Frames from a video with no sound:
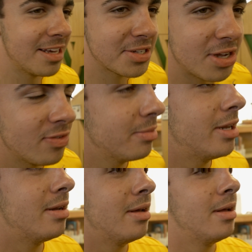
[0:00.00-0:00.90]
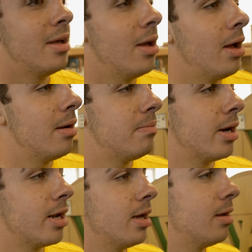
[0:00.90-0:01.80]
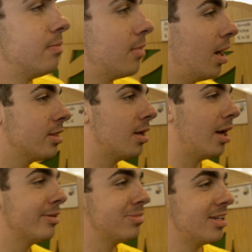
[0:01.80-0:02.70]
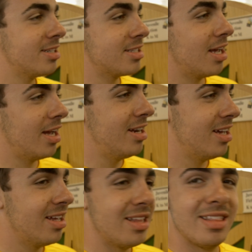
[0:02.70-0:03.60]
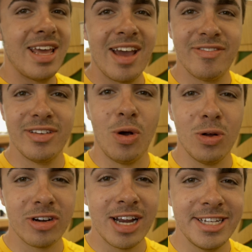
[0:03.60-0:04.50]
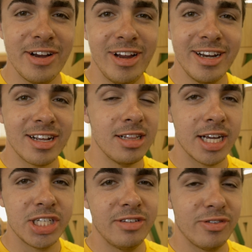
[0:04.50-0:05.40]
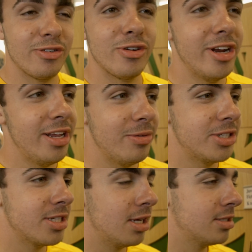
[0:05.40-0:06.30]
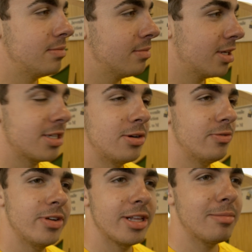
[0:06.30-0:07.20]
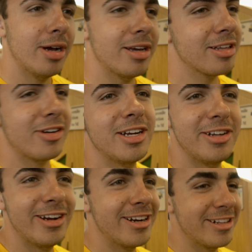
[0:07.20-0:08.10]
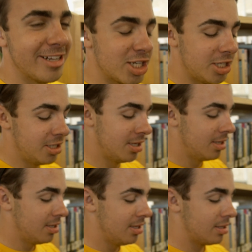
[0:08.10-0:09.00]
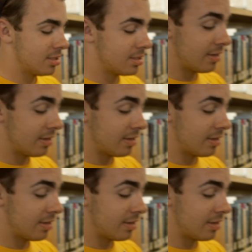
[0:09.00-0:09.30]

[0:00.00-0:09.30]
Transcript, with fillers: Thanks, government. But um, on the, on the plus side, they have the whole Criterion collection for free, which is awesome because I don't feel like buying the Criterion collection because it's